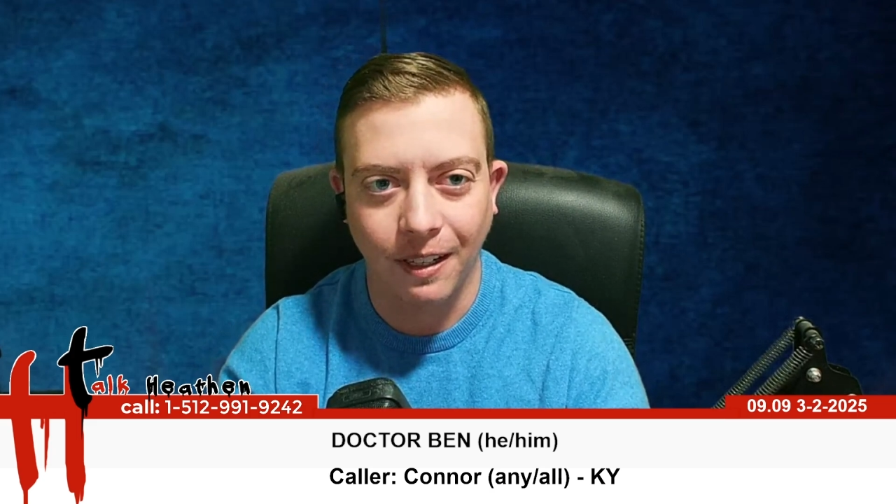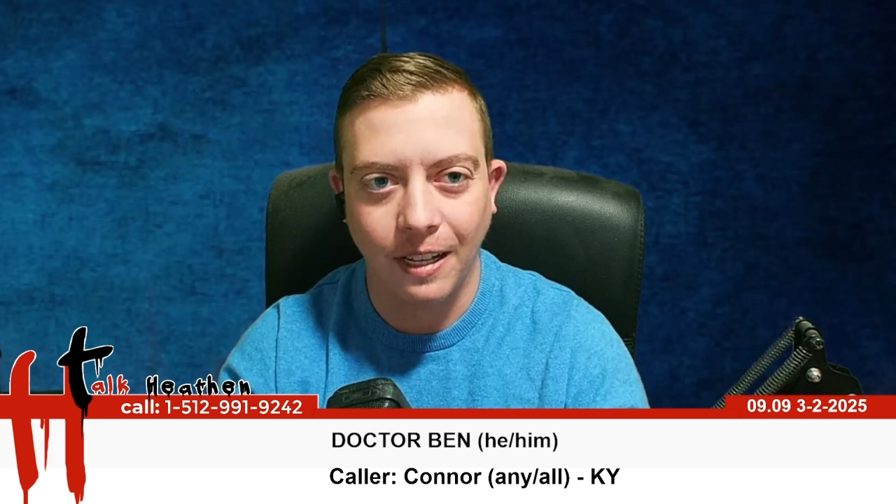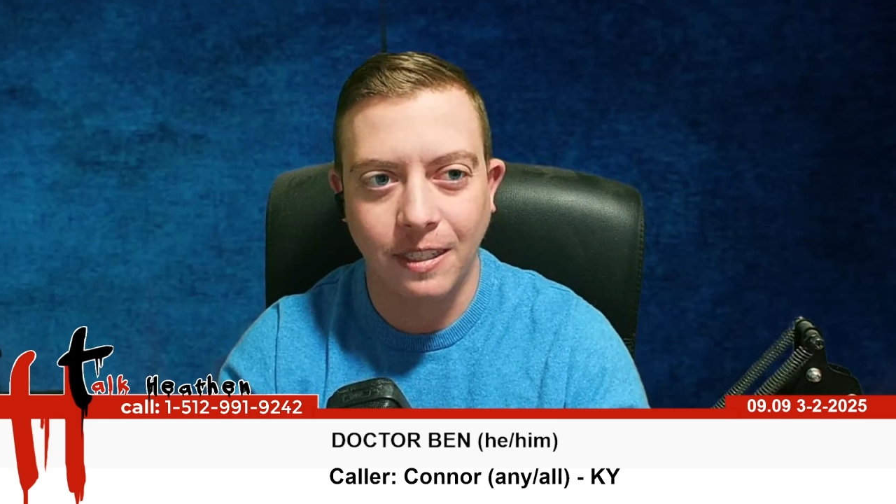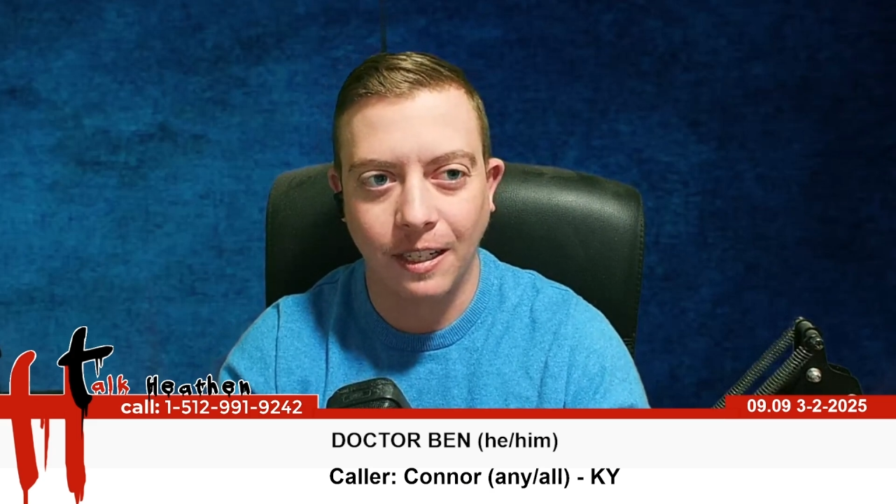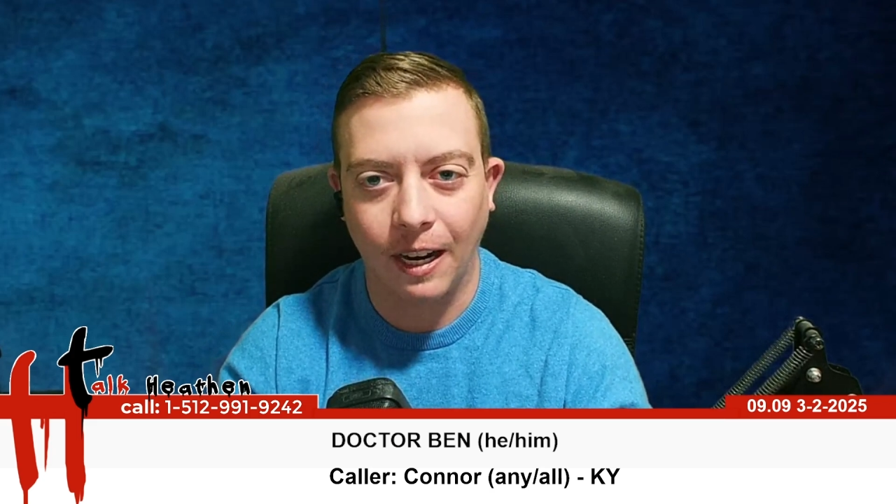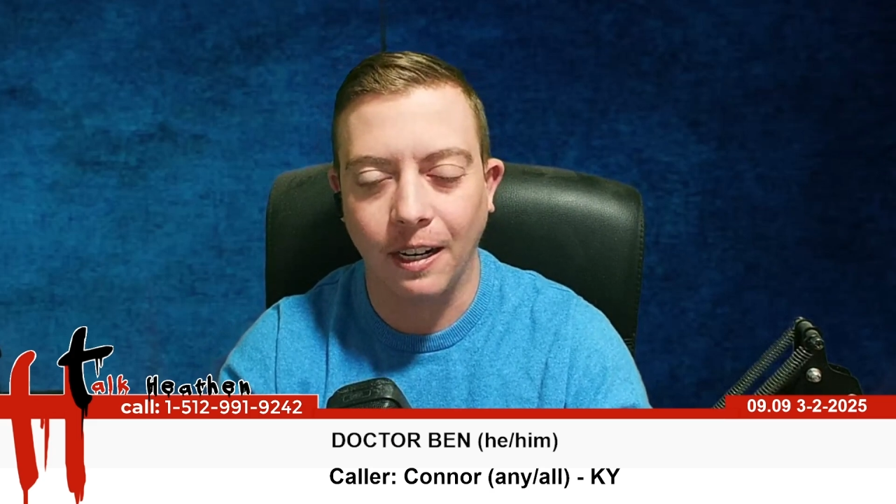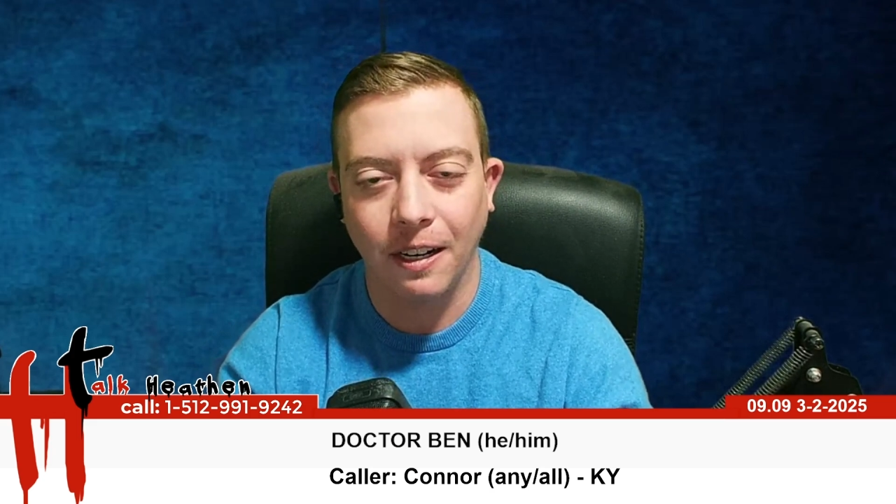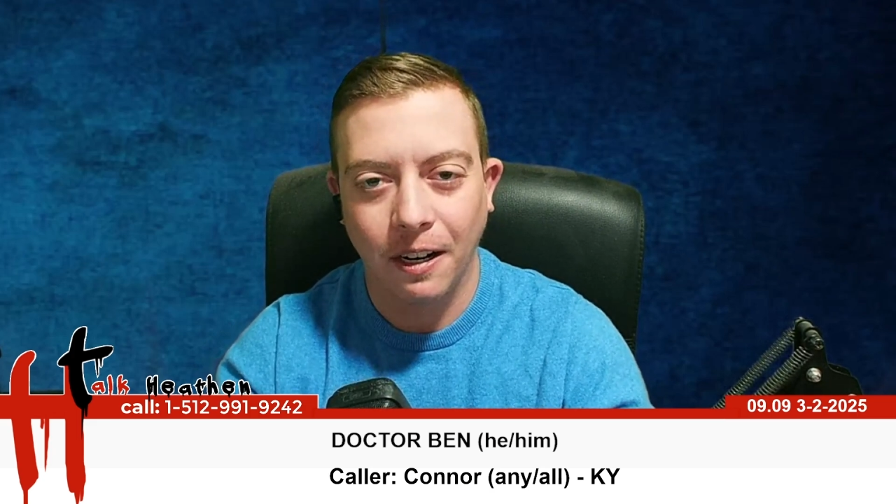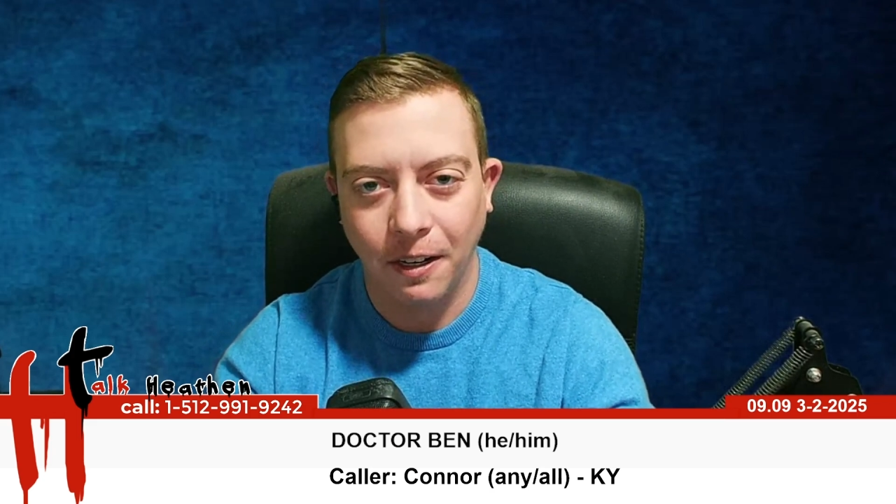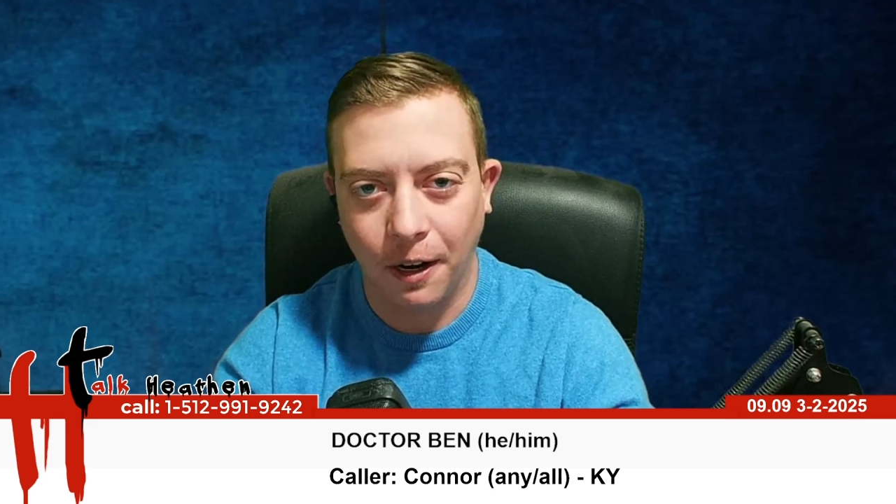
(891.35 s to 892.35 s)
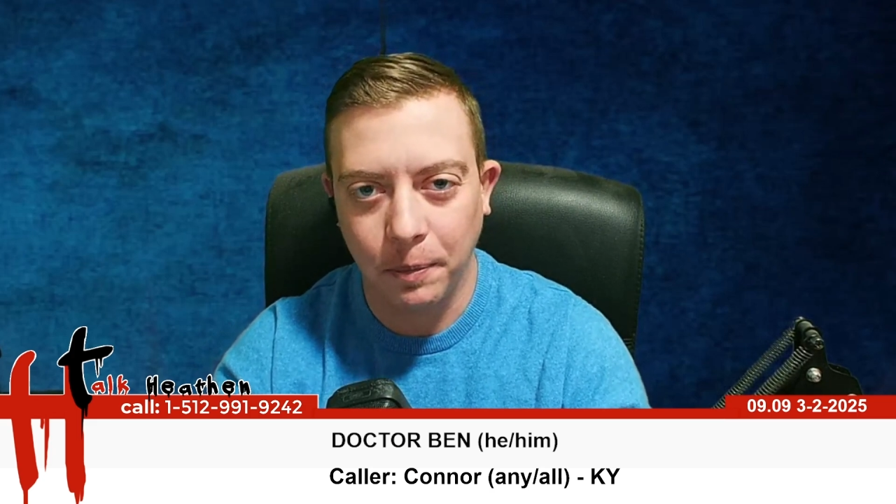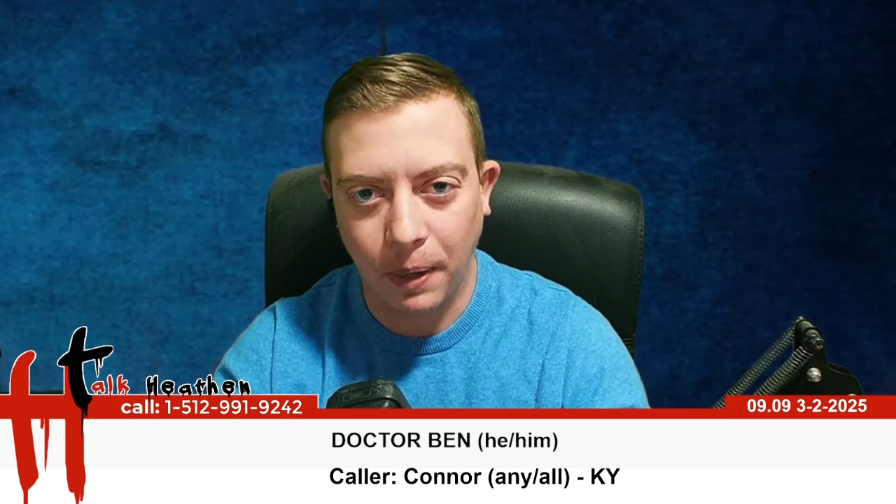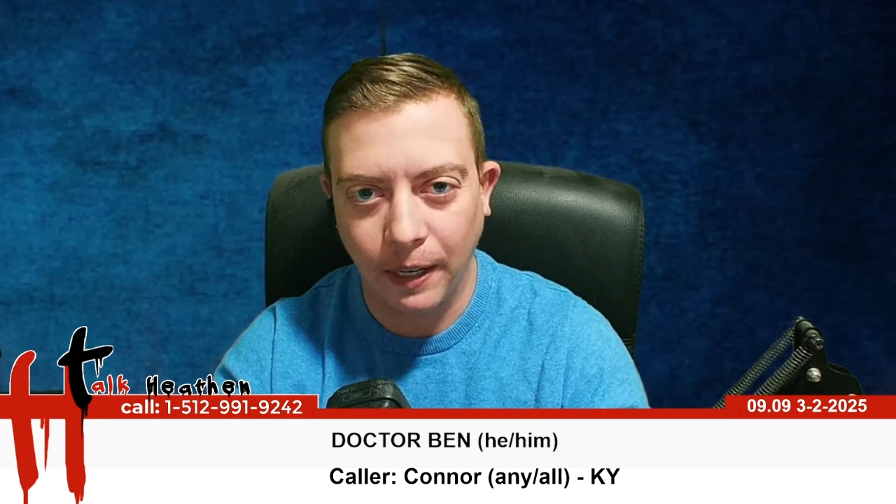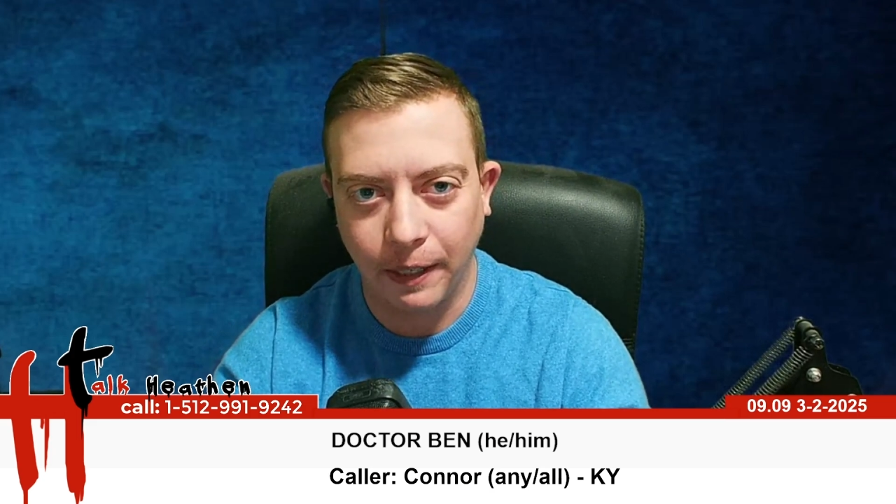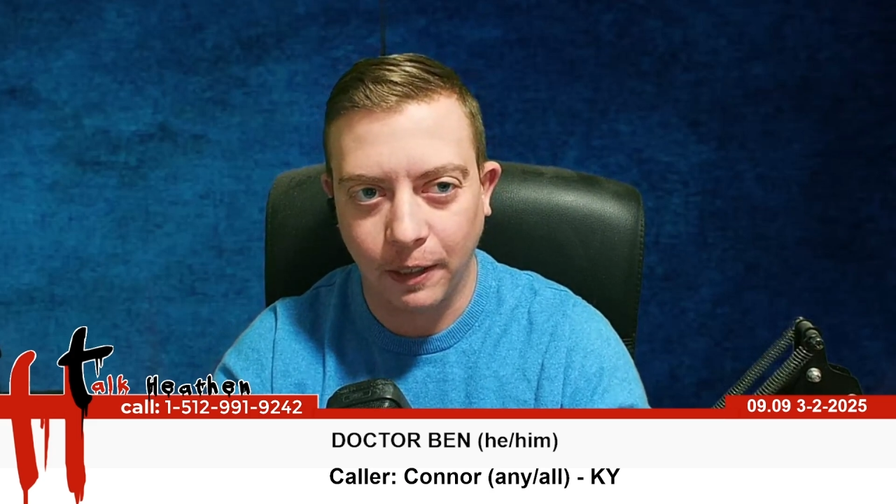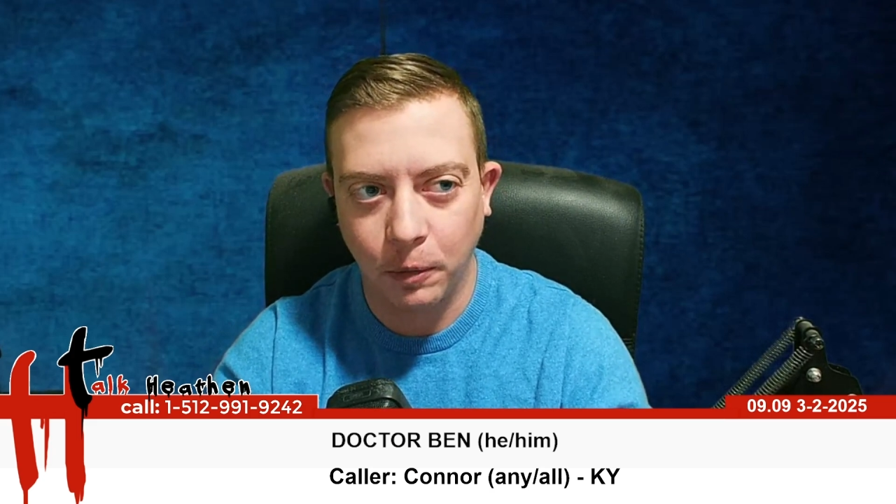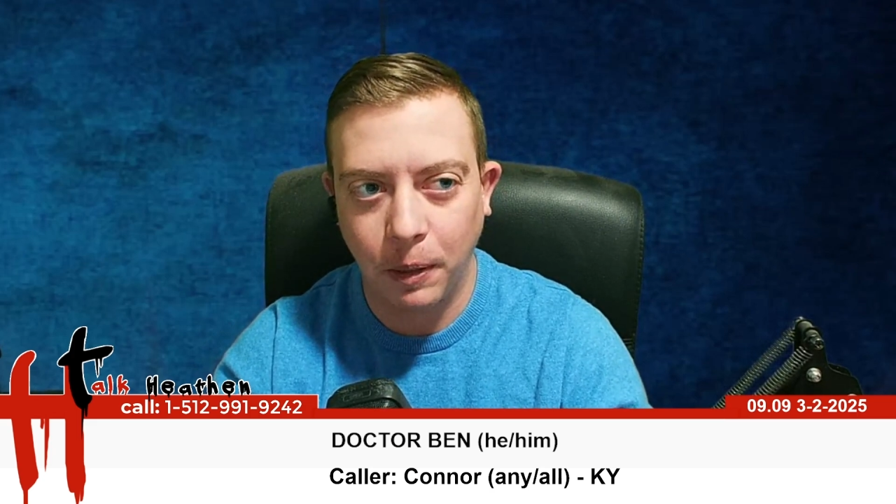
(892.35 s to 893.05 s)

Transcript: Let's get non-binary